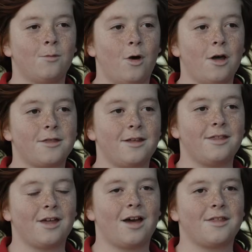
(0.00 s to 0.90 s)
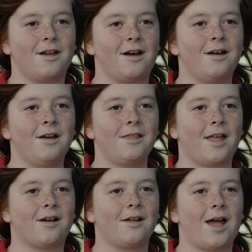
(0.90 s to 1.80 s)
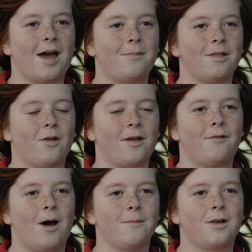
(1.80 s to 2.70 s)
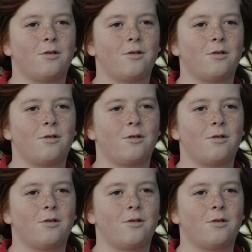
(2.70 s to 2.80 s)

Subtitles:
worst disaster that could happen on a farm to